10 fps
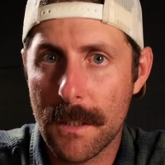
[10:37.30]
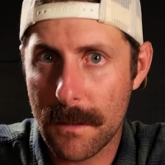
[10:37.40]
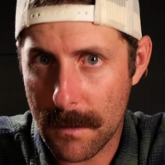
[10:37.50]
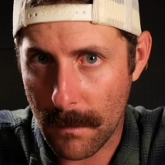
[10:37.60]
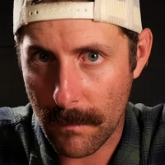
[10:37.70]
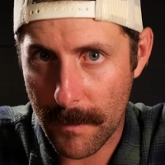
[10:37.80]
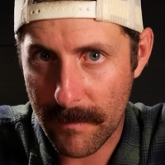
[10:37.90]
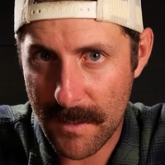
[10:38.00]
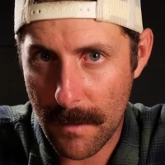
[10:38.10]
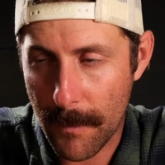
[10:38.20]
just a little bit of
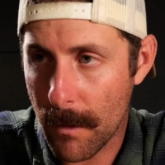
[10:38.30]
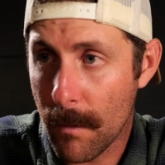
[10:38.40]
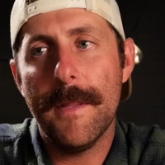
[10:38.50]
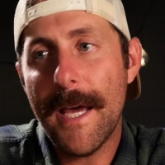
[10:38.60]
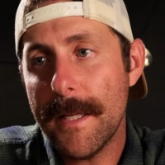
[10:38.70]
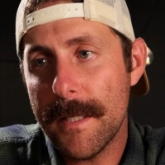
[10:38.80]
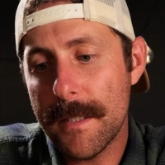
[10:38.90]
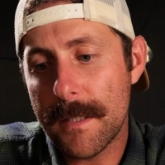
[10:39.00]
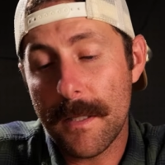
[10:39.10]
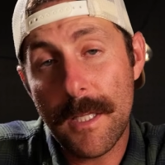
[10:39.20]
a zipper. That
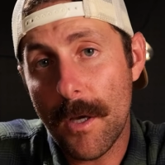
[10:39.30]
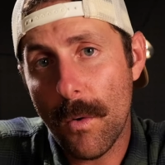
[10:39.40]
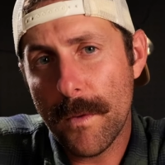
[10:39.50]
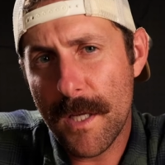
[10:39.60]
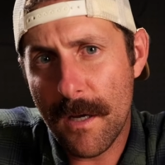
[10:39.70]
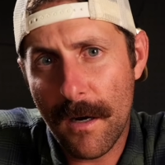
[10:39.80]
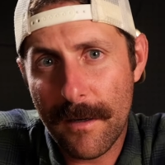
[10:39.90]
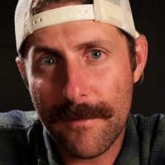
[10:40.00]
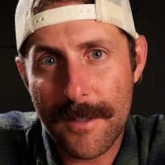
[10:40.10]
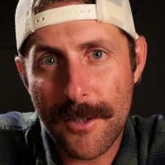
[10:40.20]
is the only
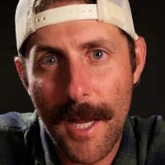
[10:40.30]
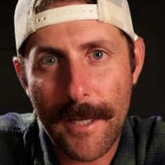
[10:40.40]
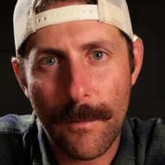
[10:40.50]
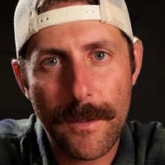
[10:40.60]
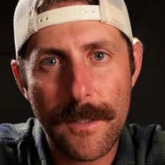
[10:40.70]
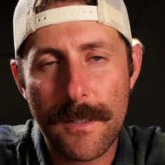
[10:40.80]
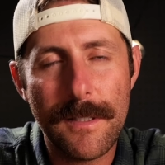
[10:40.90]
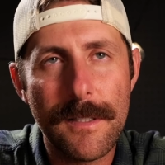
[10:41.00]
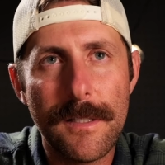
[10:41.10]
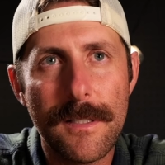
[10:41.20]
con of this jacket, which is
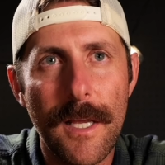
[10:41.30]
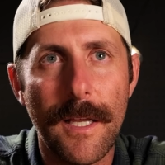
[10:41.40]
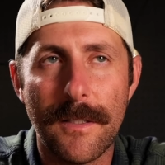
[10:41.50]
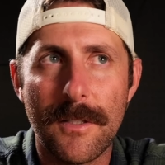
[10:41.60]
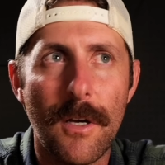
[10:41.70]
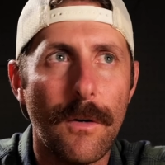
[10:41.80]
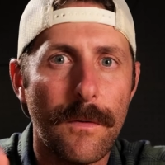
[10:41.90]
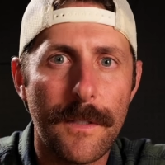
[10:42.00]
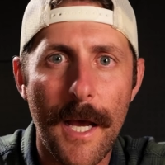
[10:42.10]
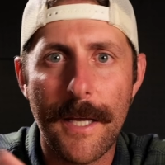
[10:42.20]
insane. So
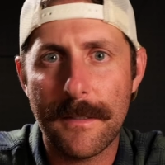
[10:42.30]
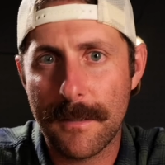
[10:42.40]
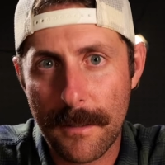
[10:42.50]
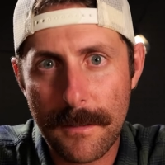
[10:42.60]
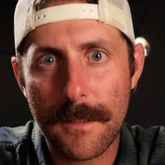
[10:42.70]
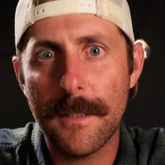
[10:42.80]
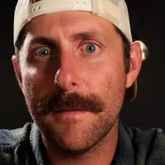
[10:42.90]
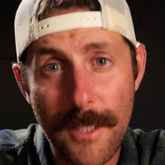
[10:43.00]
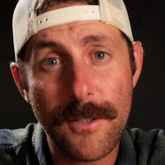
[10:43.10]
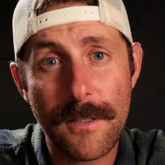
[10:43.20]
guys, seriously,
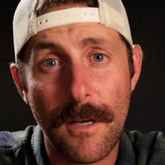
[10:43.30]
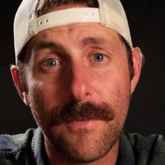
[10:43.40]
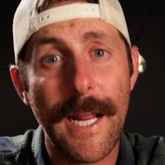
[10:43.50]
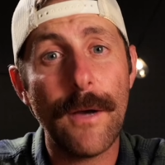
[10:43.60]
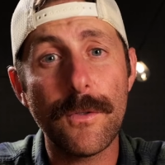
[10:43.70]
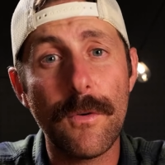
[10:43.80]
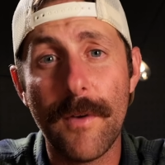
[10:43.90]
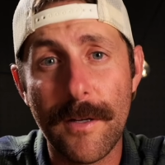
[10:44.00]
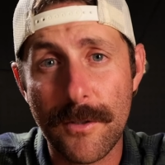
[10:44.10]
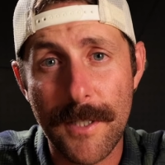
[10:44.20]
get yourself an Outdoor
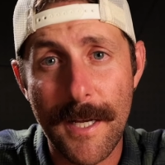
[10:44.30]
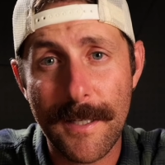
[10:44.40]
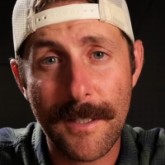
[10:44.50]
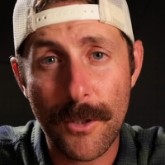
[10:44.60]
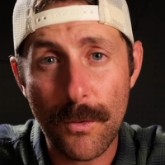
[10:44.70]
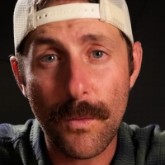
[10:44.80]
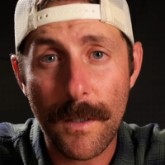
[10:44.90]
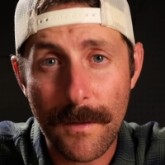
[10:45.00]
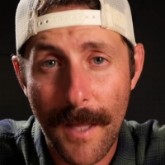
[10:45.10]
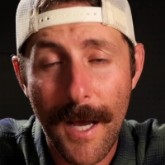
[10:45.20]
Vitals jacket. You
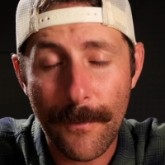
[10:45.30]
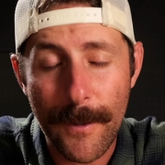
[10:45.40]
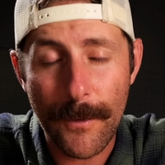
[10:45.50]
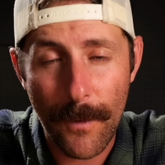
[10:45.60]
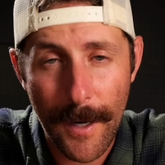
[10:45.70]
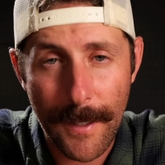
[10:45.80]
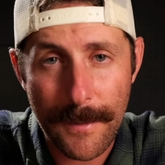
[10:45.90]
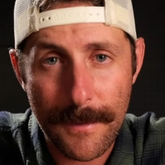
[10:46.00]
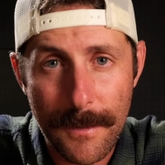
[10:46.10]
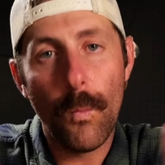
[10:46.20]
will not regret
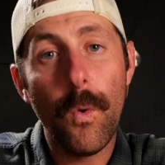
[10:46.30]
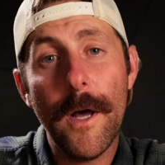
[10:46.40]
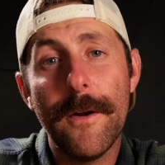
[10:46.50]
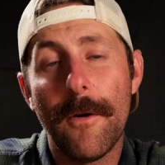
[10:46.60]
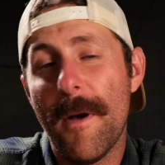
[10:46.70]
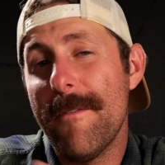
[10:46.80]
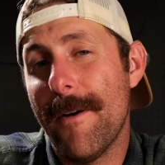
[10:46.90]
it. What are my